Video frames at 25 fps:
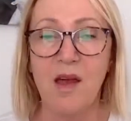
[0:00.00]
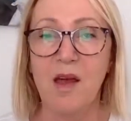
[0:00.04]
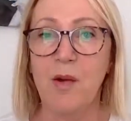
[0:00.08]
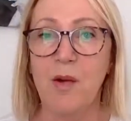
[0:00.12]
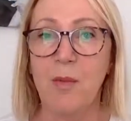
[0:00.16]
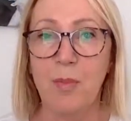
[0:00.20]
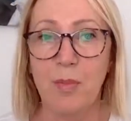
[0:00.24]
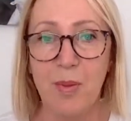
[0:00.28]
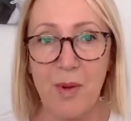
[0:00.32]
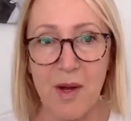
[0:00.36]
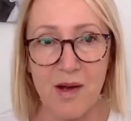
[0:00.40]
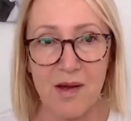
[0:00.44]

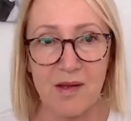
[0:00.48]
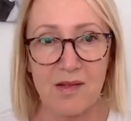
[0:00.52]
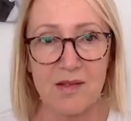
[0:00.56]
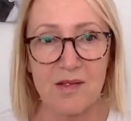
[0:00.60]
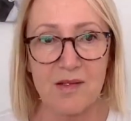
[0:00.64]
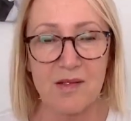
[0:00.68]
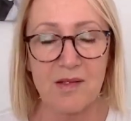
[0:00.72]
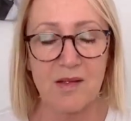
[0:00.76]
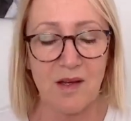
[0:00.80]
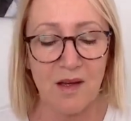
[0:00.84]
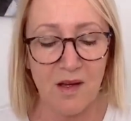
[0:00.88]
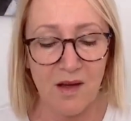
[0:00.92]

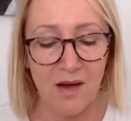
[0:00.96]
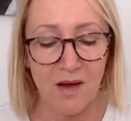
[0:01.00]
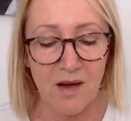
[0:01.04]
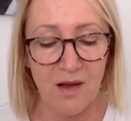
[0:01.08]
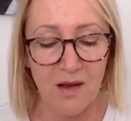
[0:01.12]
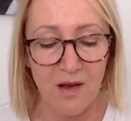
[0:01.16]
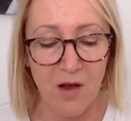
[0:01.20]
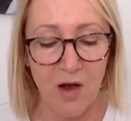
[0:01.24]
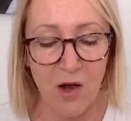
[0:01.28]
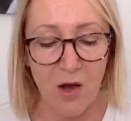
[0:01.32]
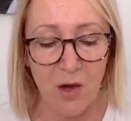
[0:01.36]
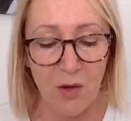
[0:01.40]
but I
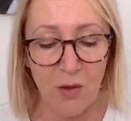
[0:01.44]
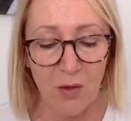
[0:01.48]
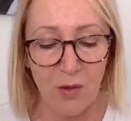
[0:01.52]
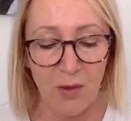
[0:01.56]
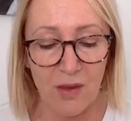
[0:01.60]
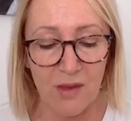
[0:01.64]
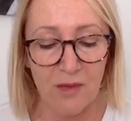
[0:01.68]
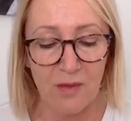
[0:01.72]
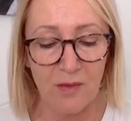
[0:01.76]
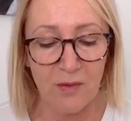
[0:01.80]
wholly